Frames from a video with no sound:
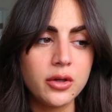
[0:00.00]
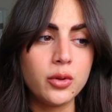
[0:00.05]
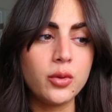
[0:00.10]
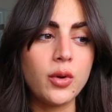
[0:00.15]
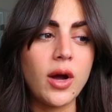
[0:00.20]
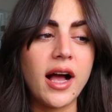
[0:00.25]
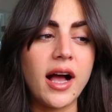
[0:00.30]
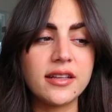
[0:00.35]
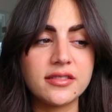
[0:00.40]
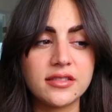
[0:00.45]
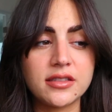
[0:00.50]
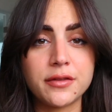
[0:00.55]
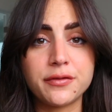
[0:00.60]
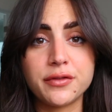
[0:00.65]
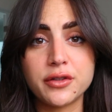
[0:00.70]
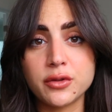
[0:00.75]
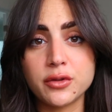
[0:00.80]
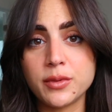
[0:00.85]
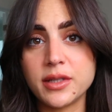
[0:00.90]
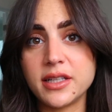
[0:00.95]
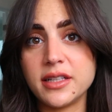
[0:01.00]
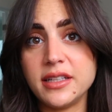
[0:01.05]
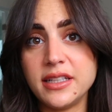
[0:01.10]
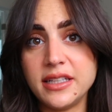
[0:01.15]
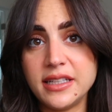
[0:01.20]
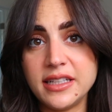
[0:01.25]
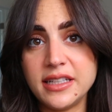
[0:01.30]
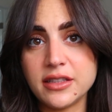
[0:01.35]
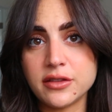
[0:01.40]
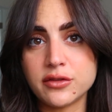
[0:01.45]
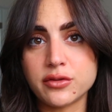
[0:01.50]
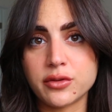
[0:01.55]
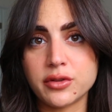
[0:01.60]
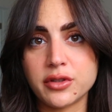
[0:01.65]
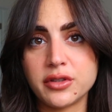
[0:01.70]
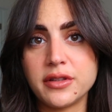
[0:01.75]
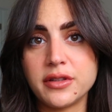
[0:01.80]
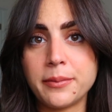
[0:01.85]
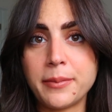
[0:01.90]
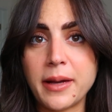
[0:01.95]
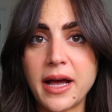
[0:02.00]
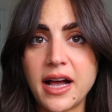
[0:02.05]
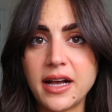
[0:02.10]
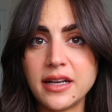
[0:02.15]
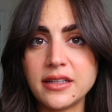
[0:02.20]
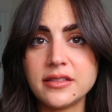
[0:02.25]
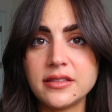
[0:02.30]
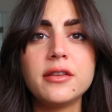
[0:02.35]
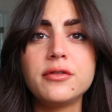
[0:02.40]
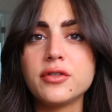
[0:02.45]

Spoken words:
who has suffered with an eating disorder in the past.